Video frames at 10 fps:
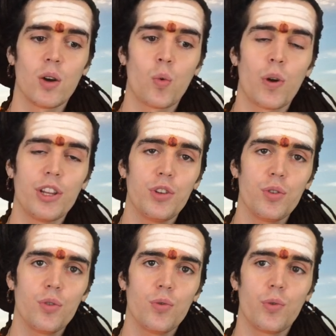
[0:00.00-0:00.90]
when
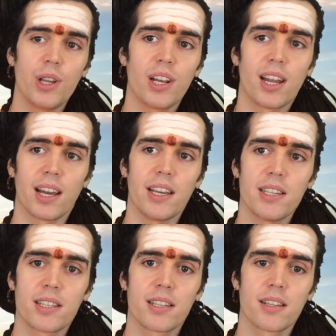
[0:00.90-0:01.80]
you
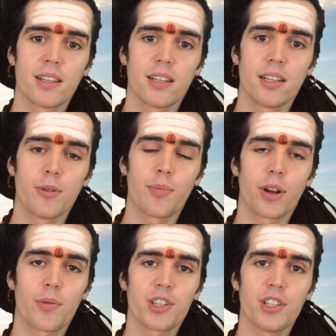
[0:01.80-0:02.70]
realize the
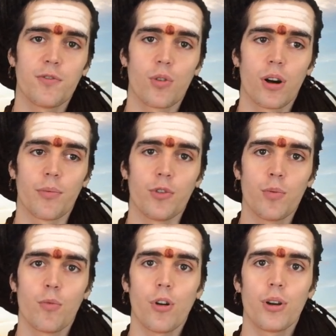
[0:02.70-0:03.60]
Paramashivoham, the
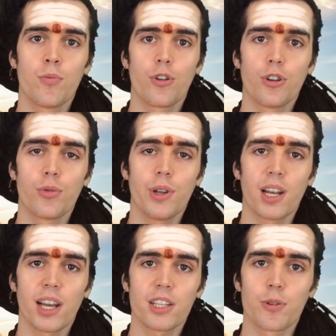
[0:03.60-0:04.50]
more and more you
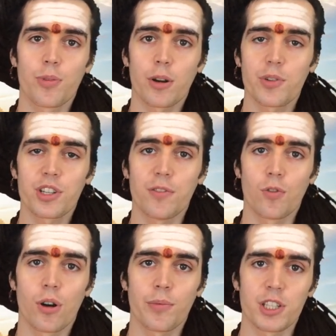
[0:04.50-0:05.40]
realize the
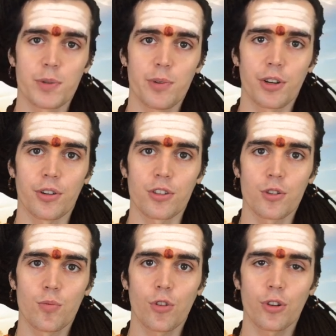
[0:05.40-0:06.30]
Paramashivoham experience,
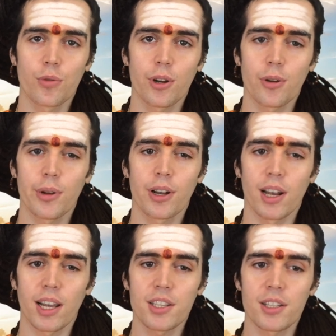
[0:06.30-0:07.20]
the more you
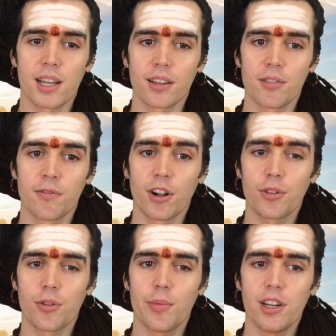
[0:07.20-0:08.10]
realize that
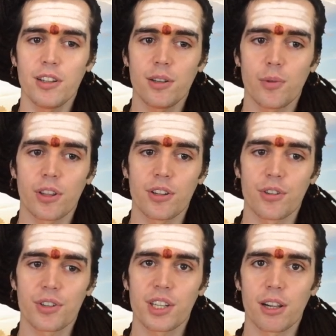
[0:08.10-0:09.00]
vulnerability within
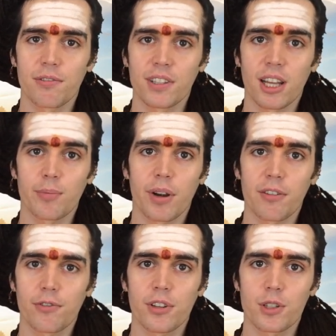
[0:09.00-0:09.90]
yourself and that
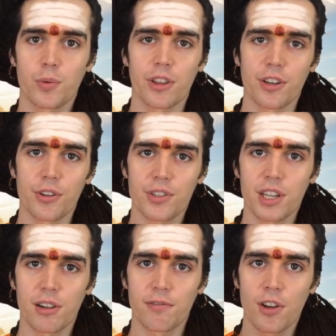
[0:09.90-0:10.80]
powerfulness within
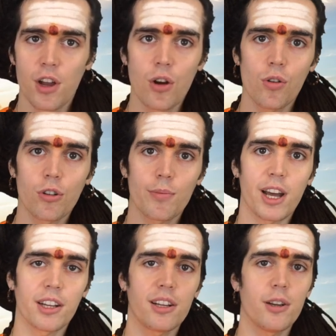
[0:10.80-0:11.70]
yourself,
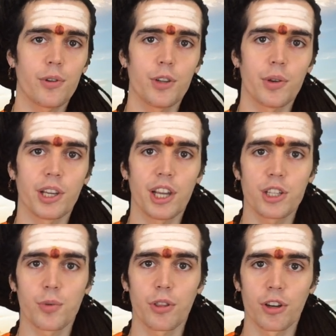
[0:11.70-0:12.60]
automatically when you
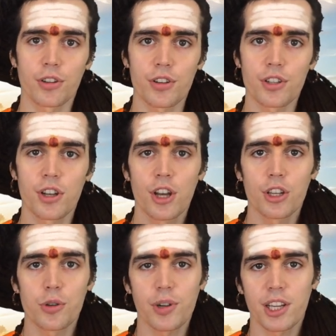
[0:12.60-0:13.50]
engage with others,
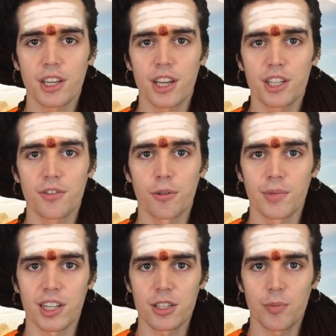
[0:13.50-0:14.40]
you will engage from
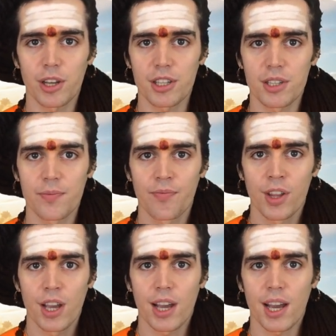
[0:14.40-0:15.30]
that space.
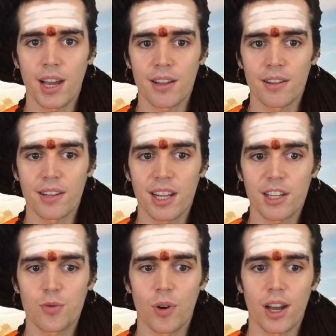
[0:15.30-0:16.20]
And that
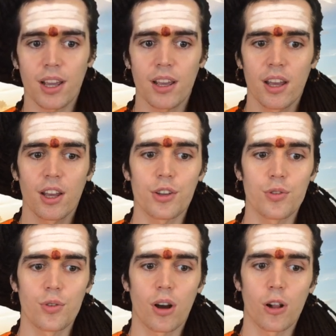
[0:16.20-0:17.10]
is why,
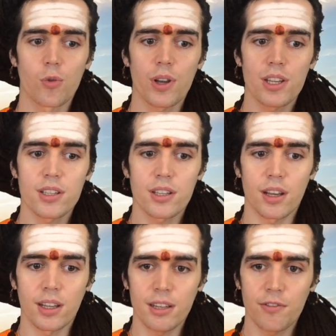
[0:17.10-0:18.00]
you know, always,
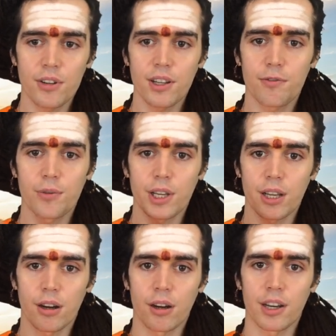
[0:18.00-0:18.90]
even if
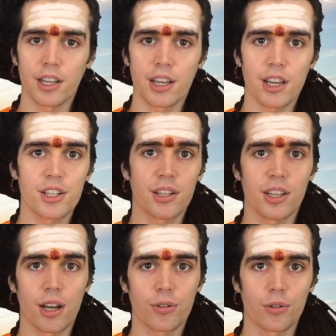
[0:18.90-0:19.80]
we are engaged in
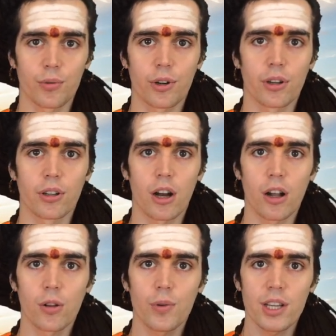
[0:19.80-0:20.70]
the outer world,
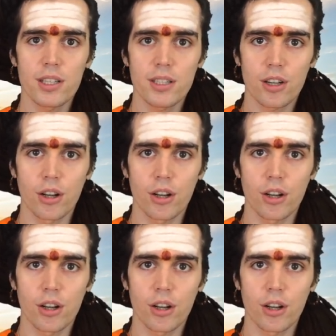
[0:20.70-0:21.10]
always